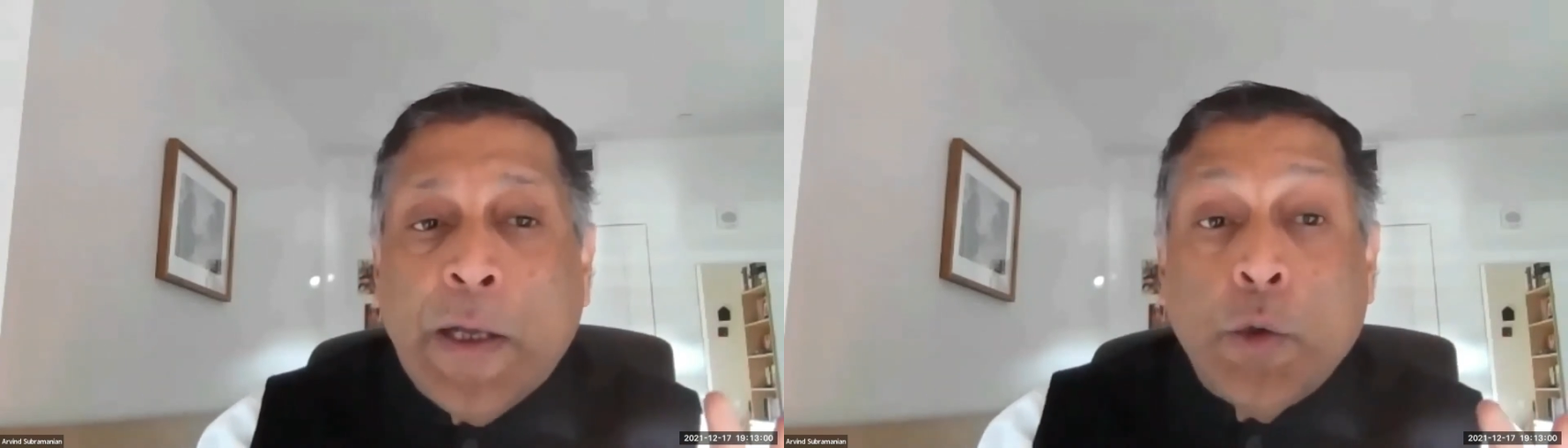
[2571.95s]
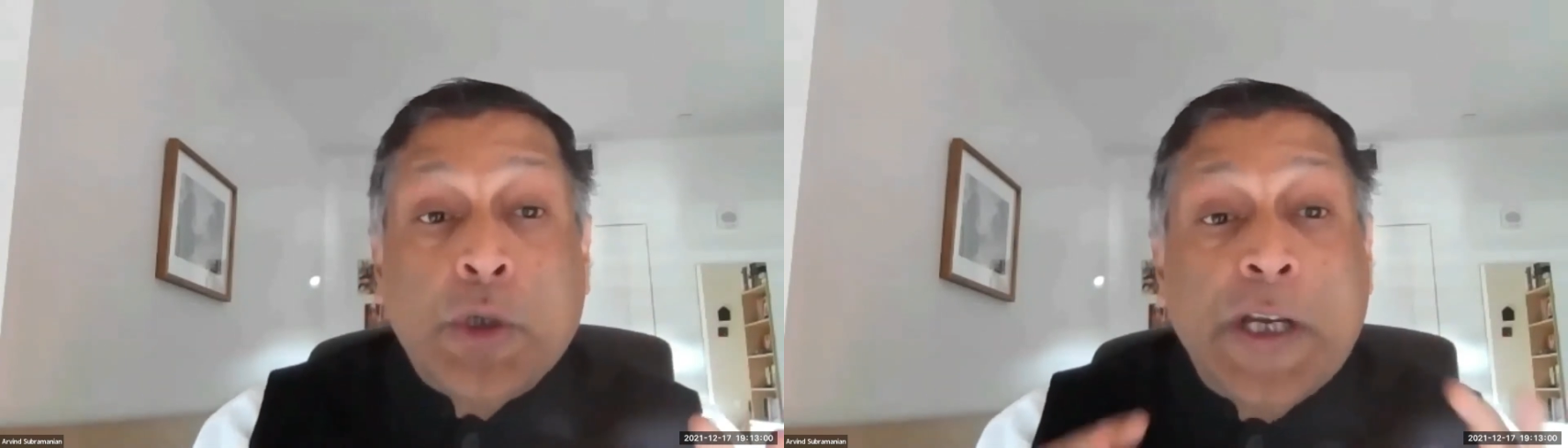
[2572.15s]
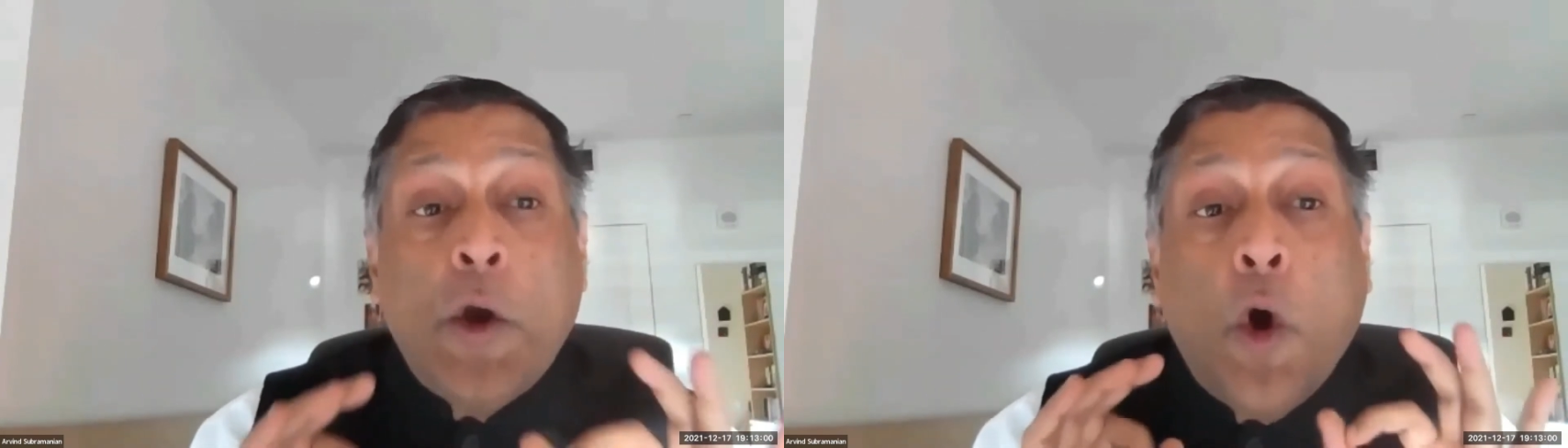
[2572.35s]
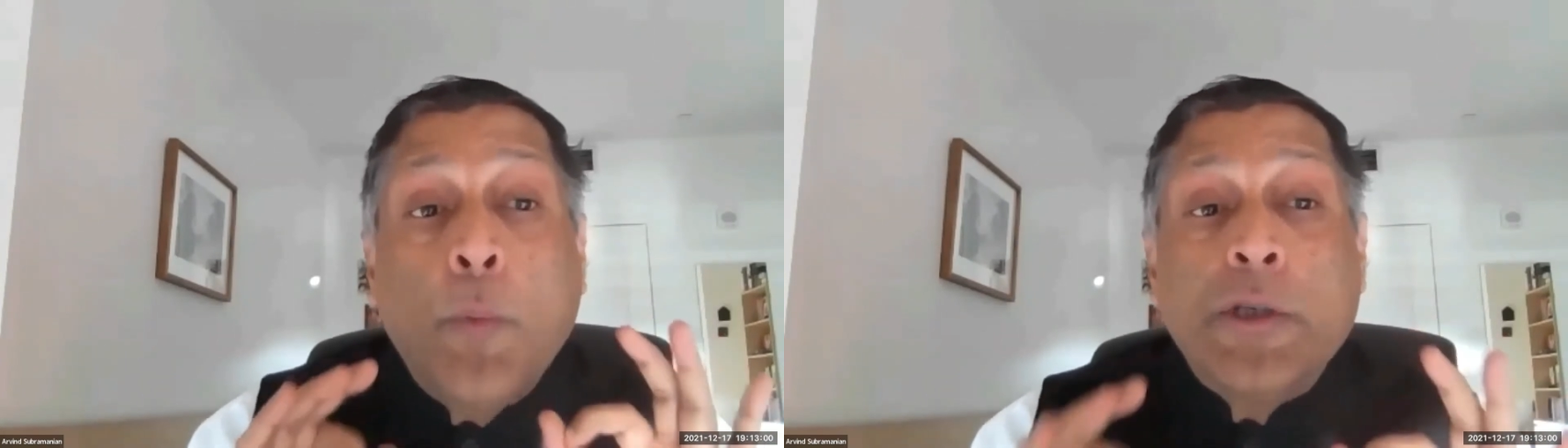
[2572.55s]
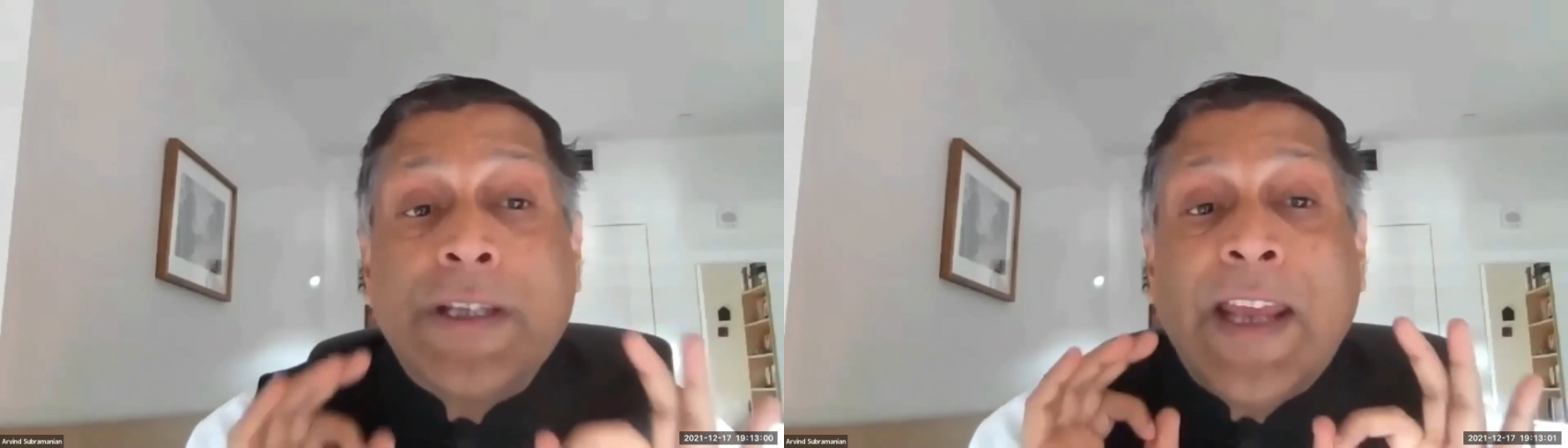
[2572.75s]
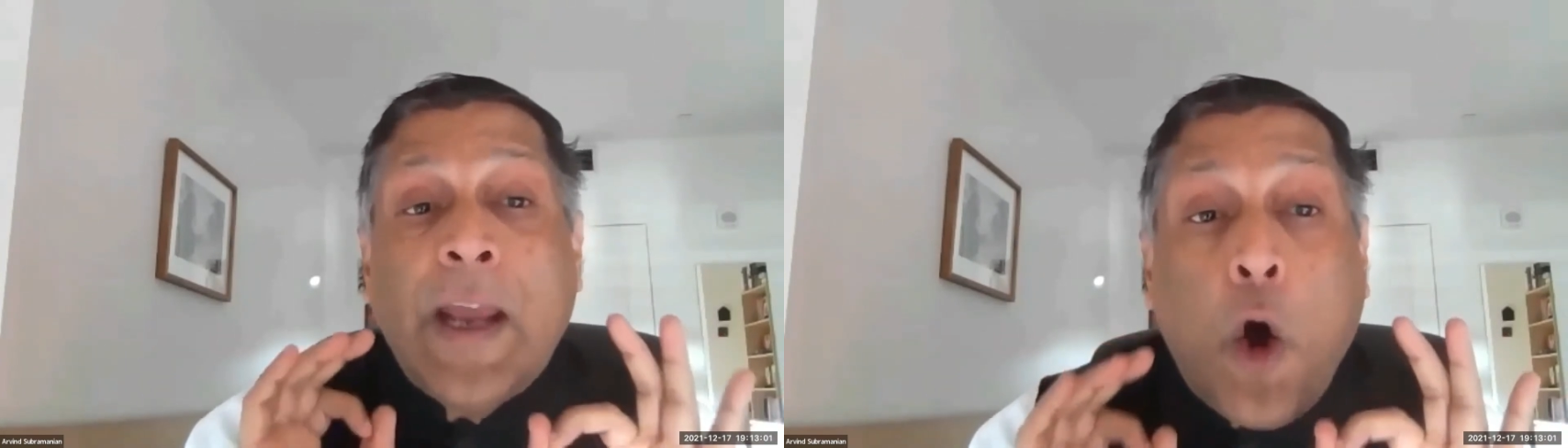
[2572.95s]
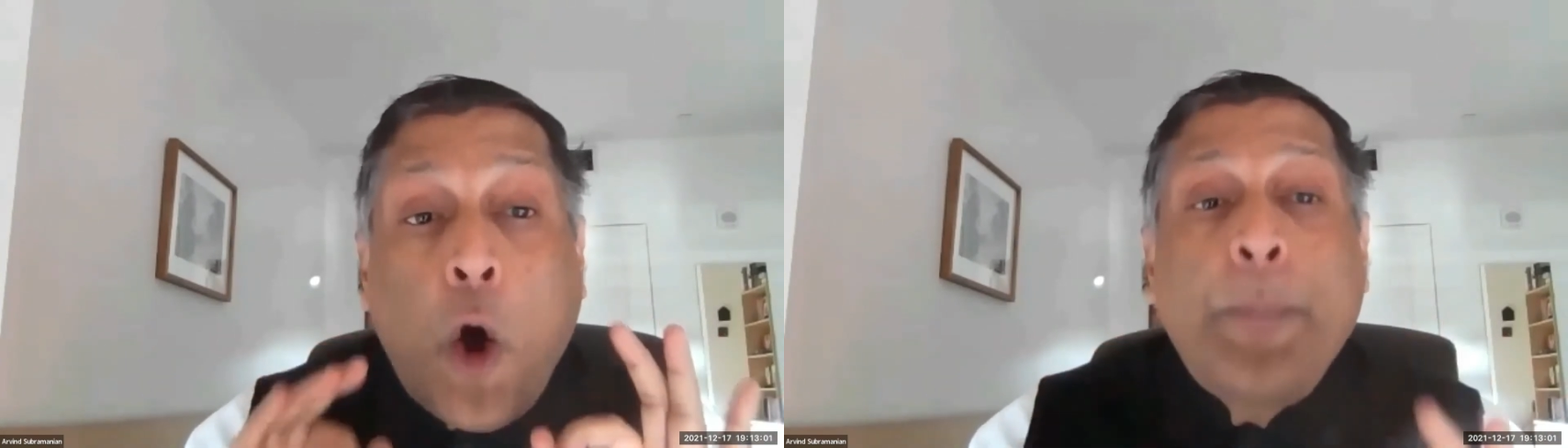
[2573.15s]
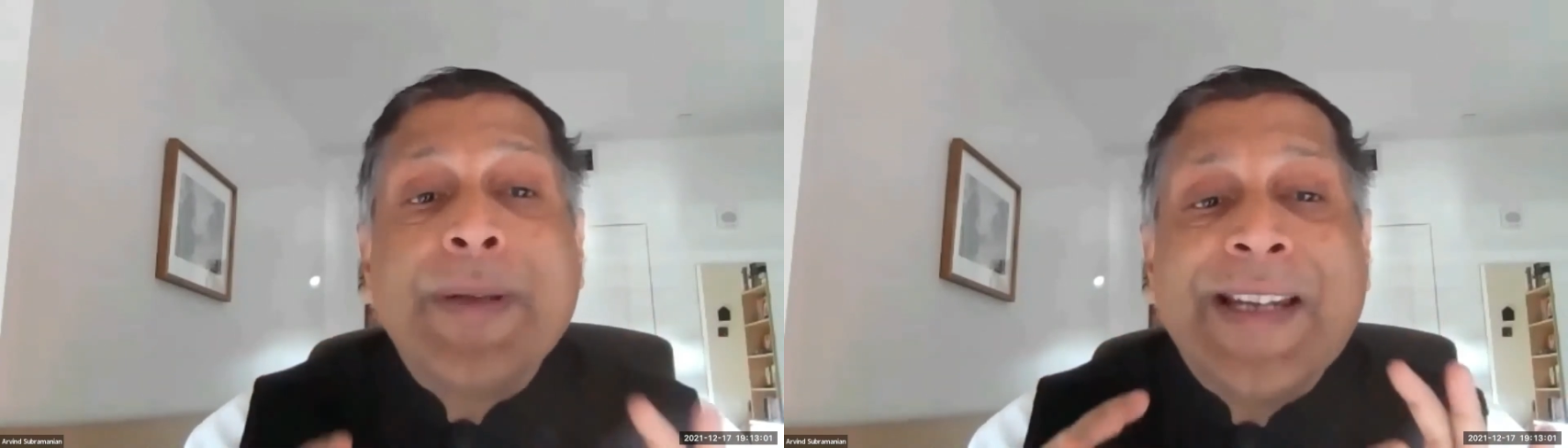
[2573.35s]
you see almost the
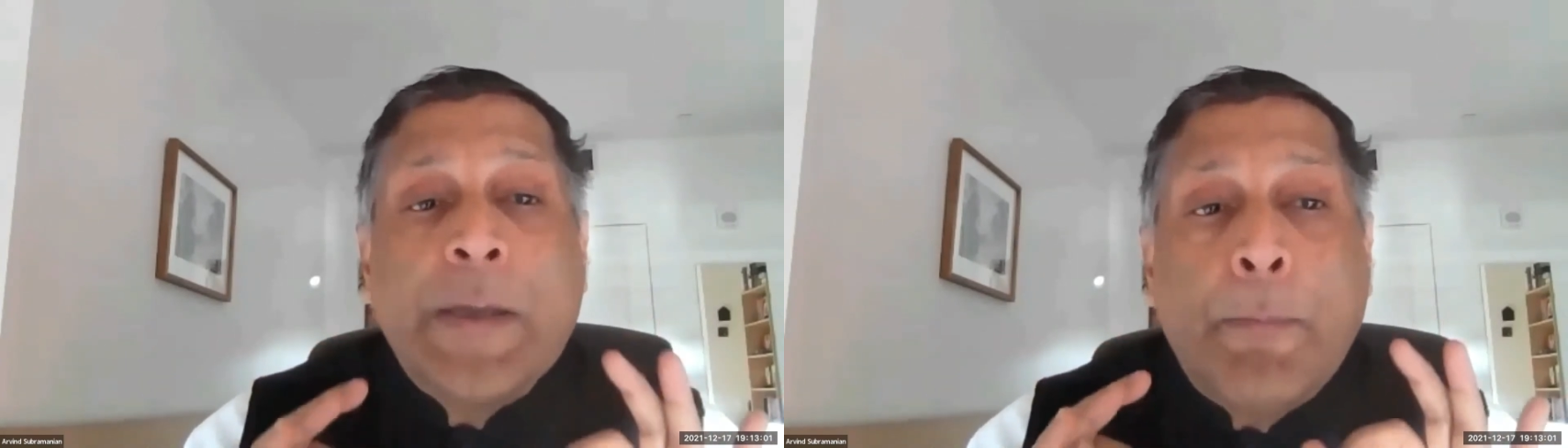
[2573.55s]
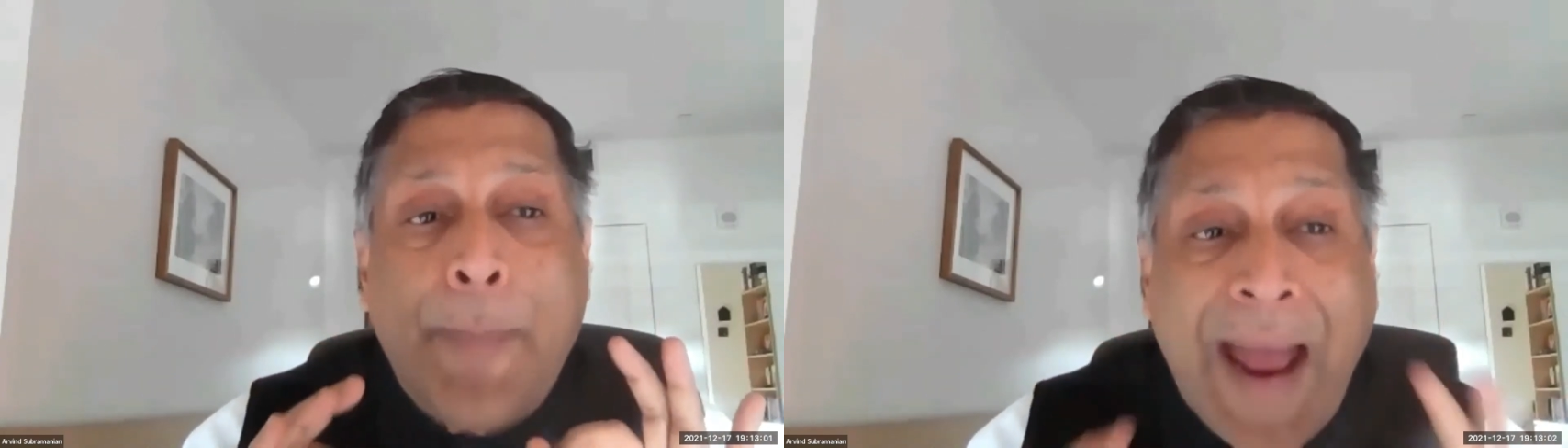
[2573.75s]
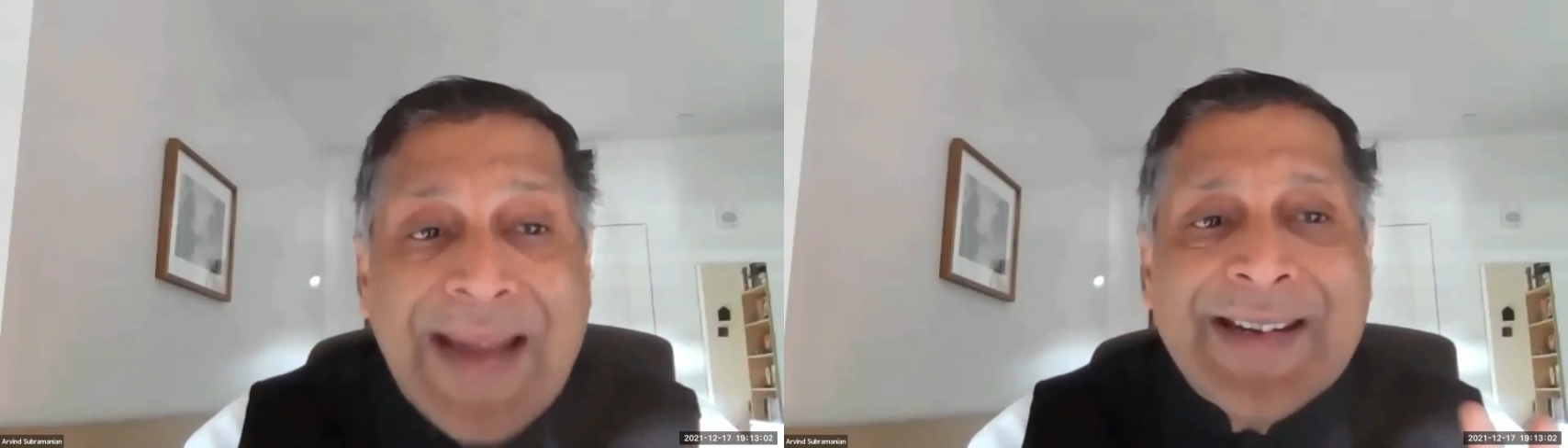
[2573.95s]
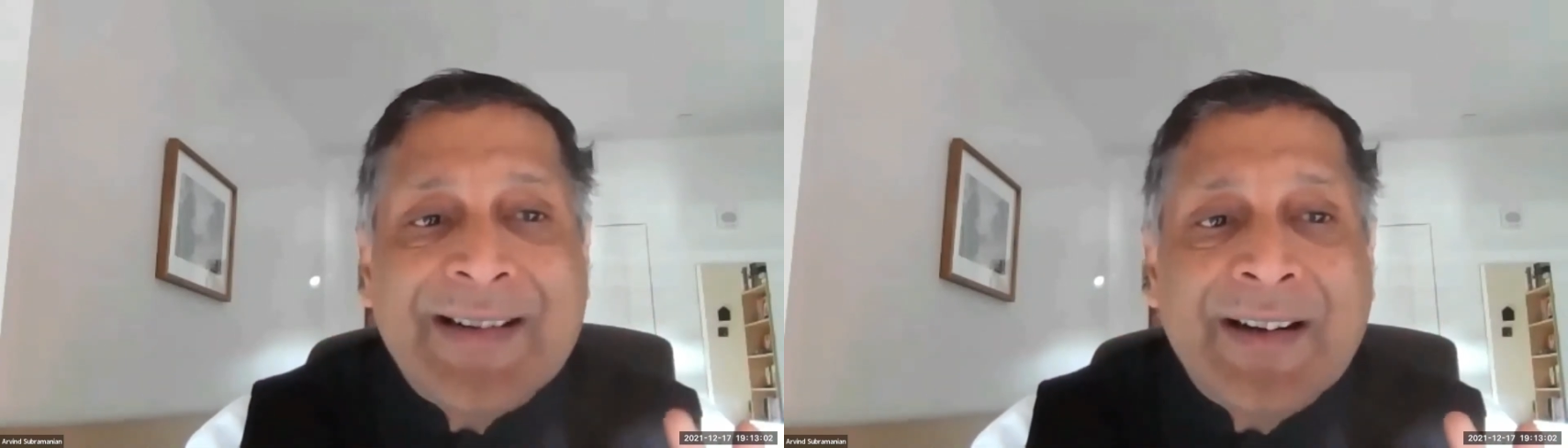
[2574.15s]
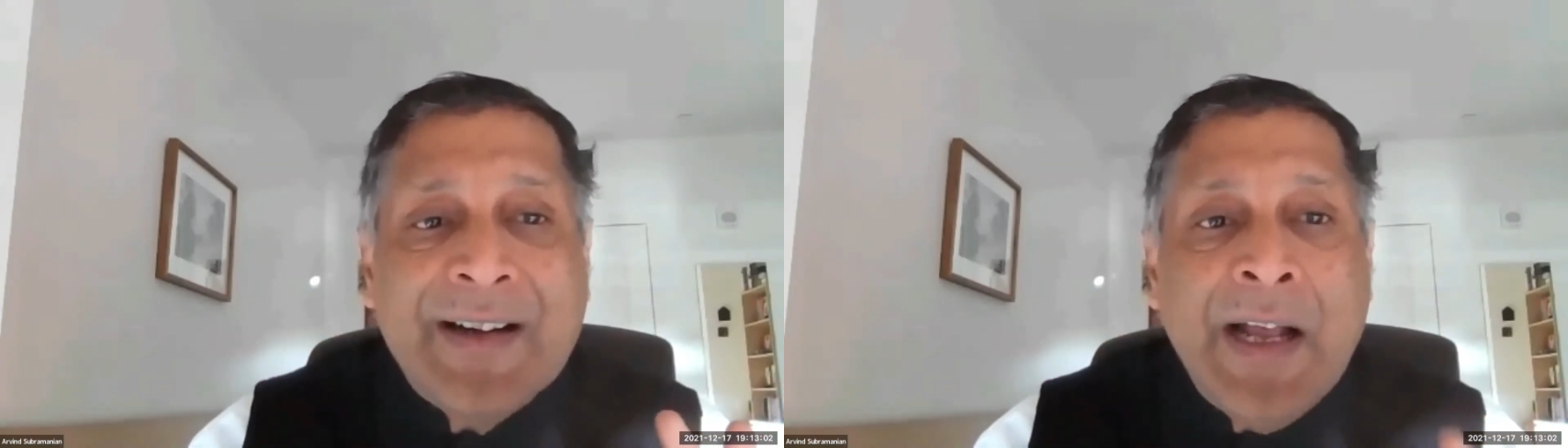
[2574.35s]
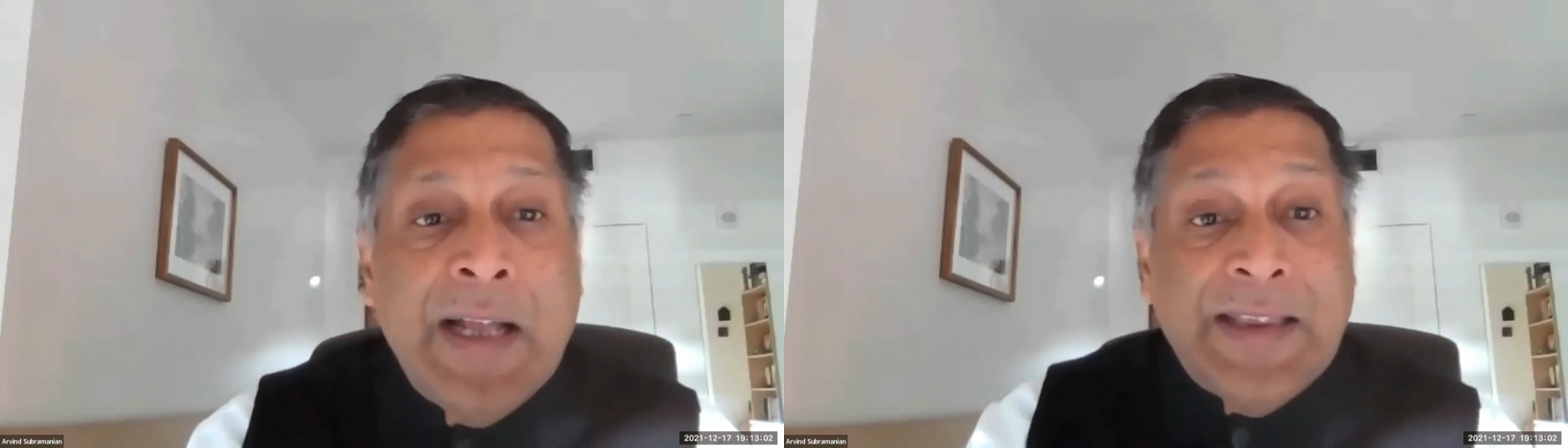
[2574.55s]
opposite pattern,